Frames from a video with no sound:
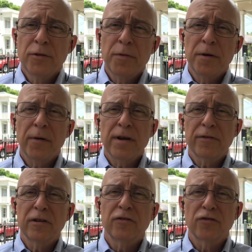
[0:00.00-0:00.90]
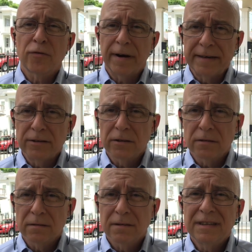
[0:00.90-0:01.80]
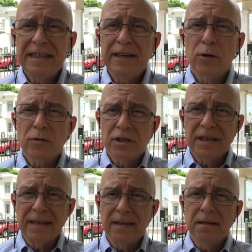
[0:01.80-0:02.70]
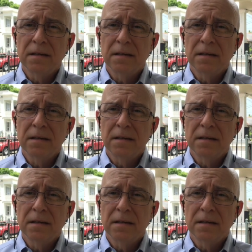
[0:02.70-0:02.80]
The theory of constraints, TOC,